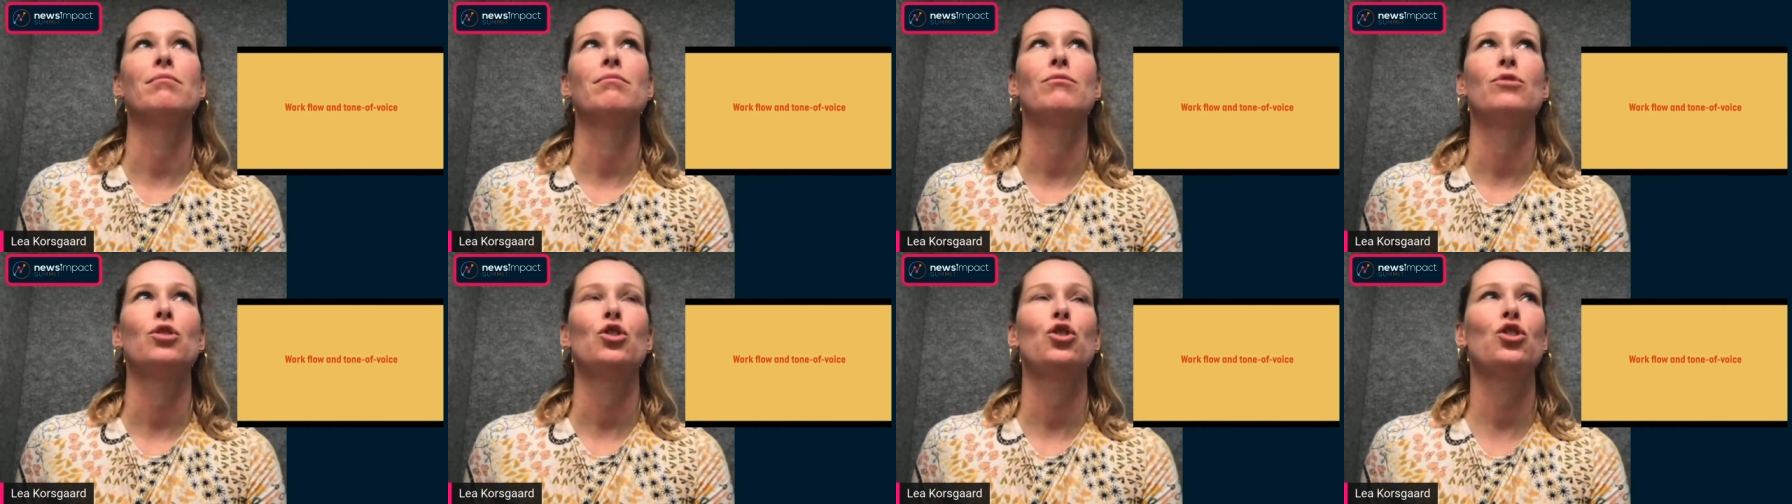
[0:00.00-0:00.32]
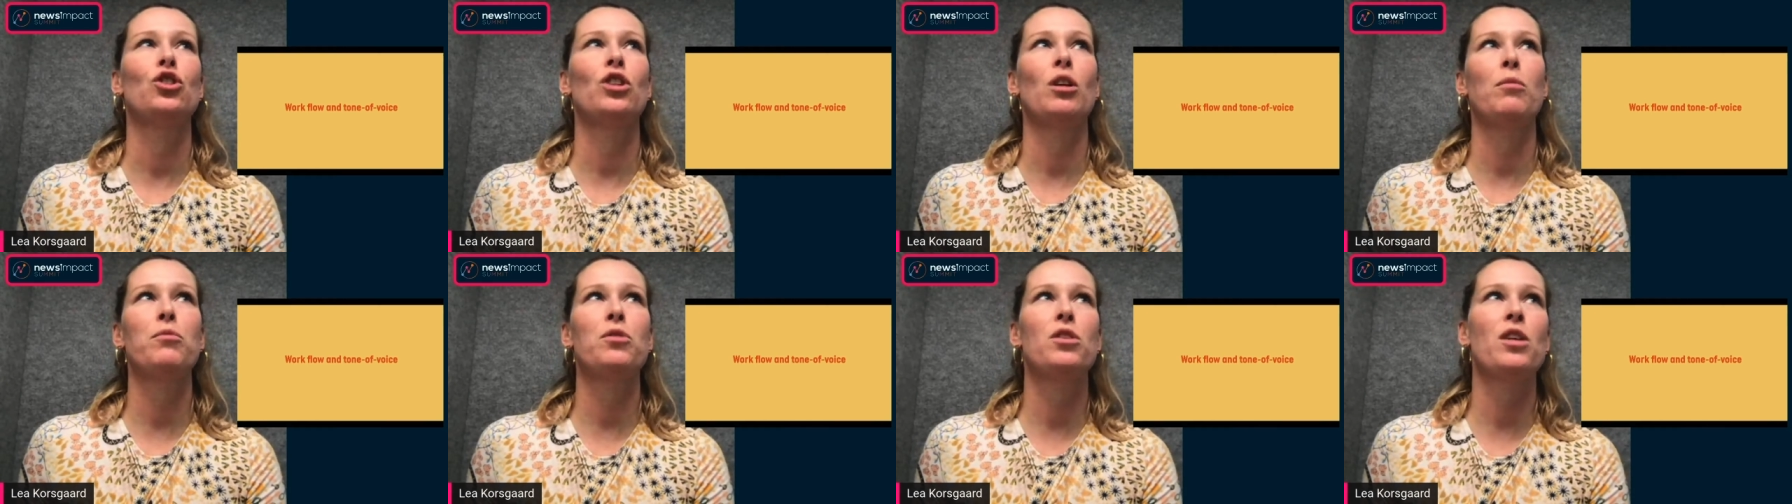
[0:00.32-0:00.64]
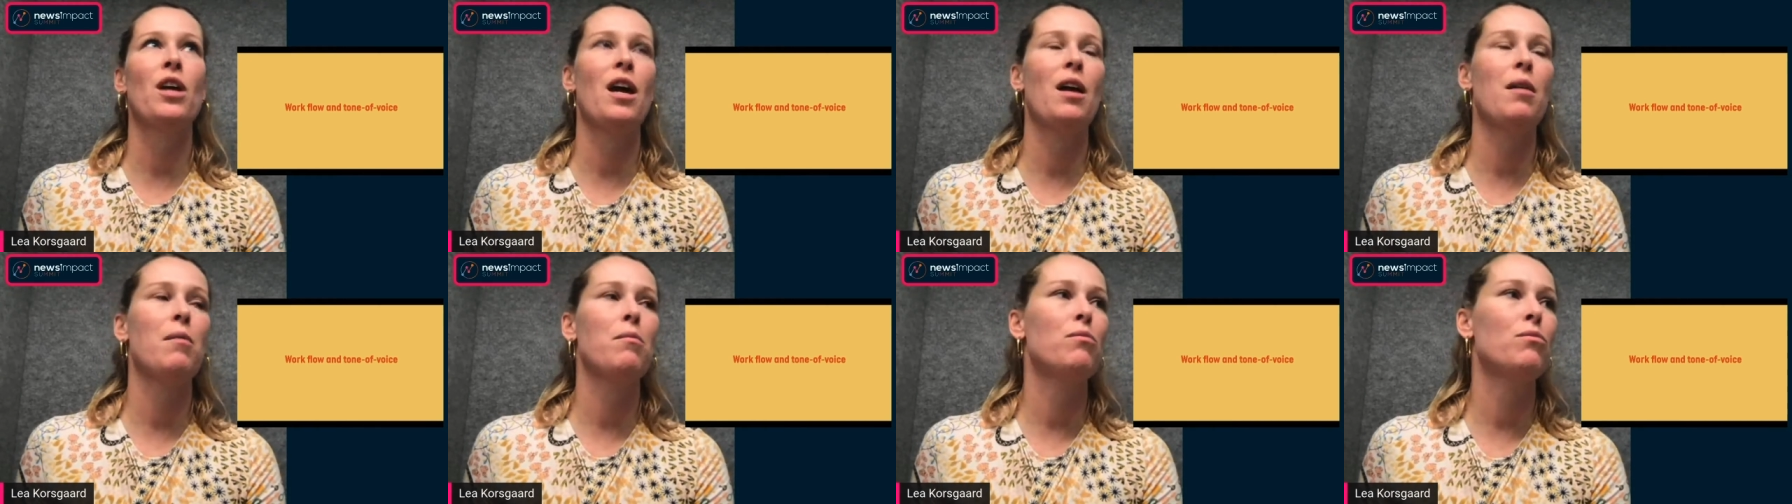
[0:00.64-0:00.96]

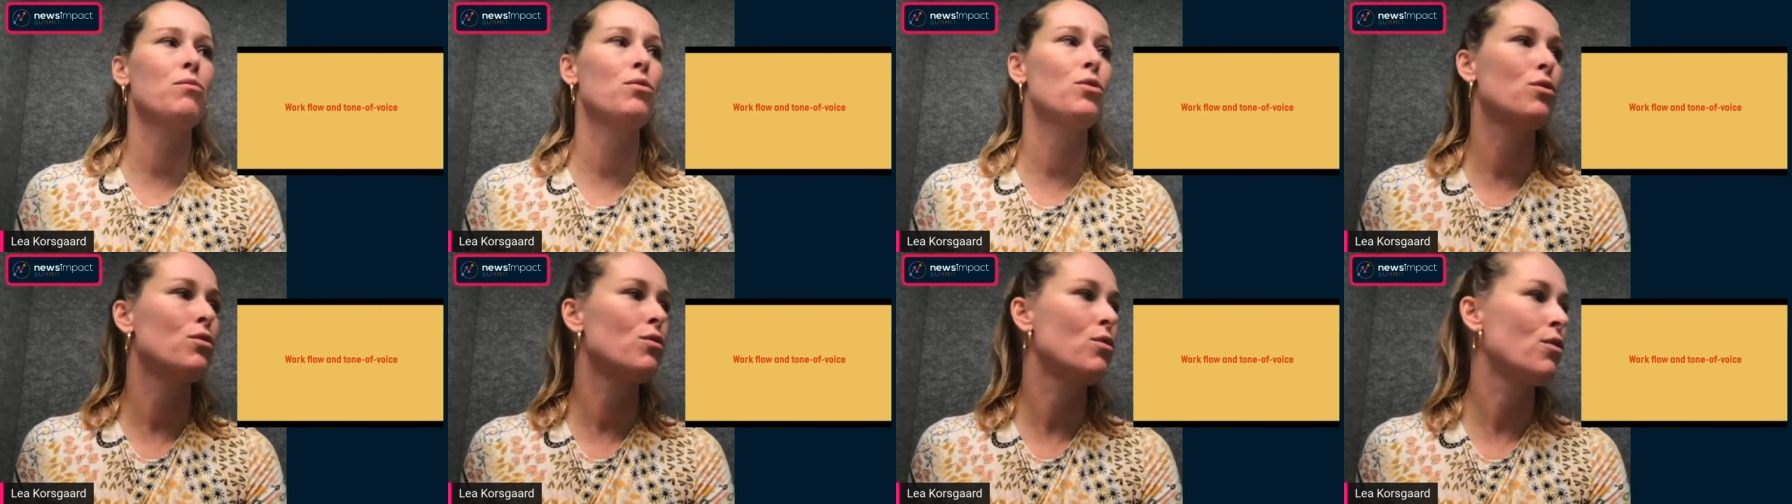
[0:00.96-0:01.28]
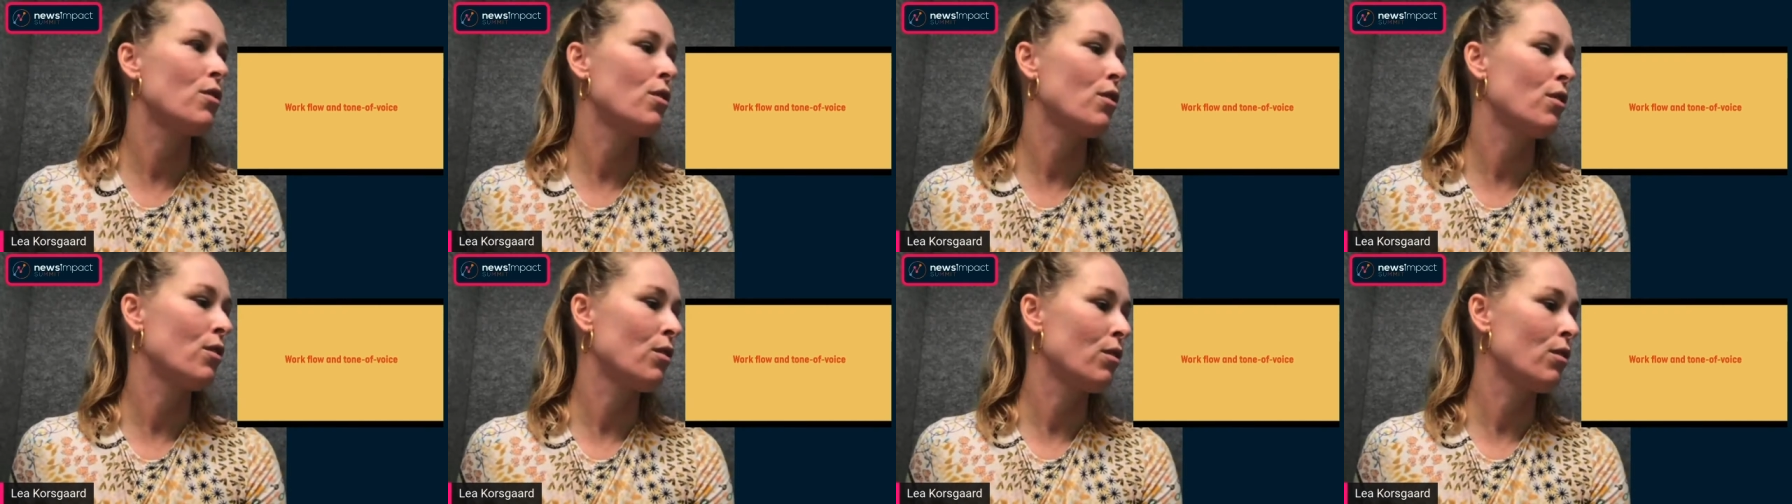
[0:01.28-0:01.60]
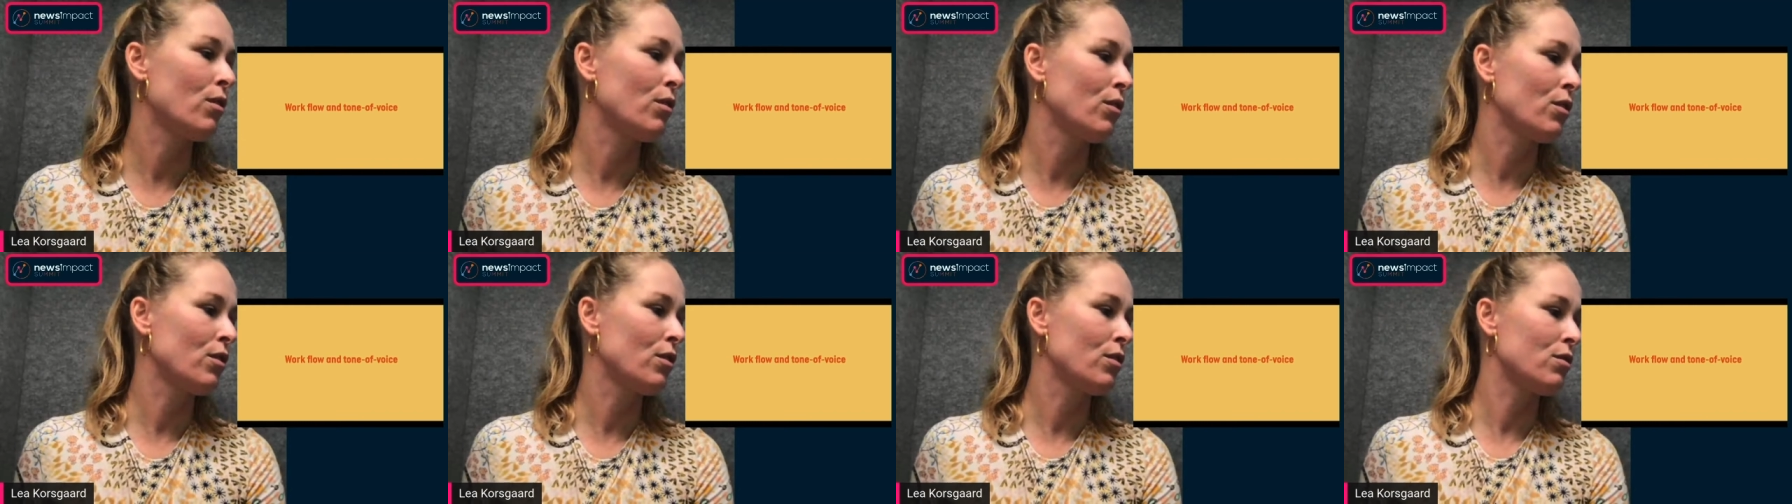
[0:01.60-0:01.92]
Sometimes
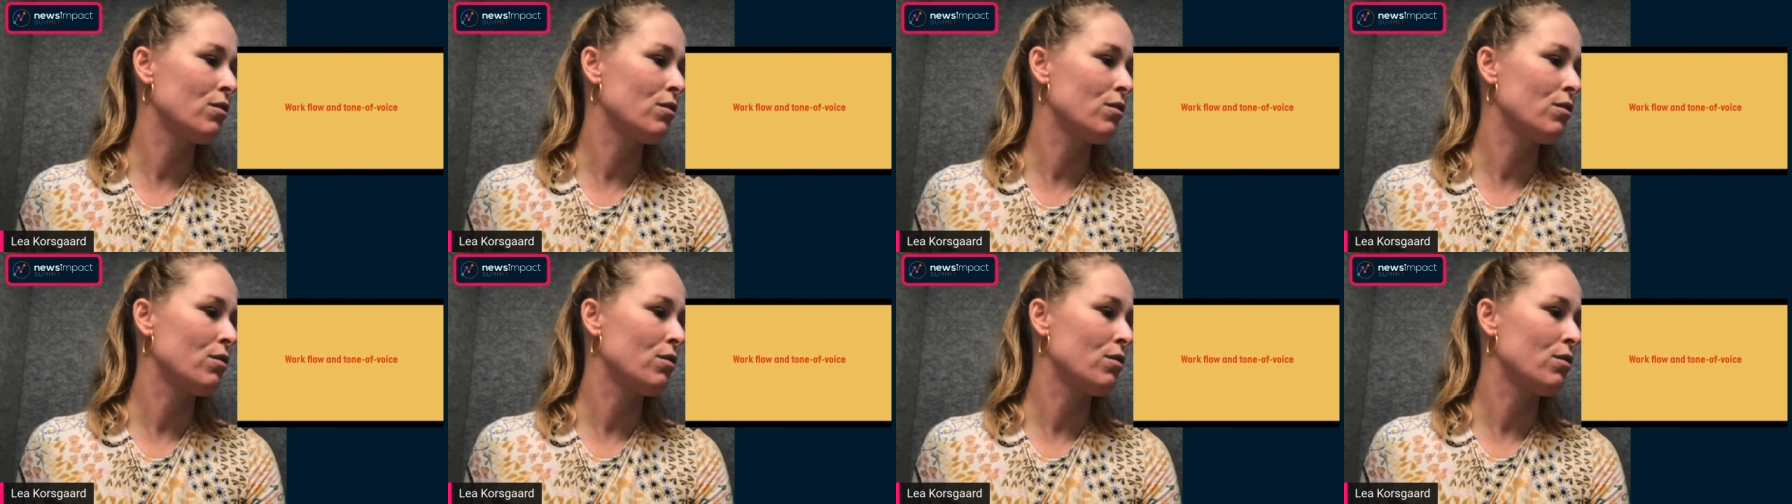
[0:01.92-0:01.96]
the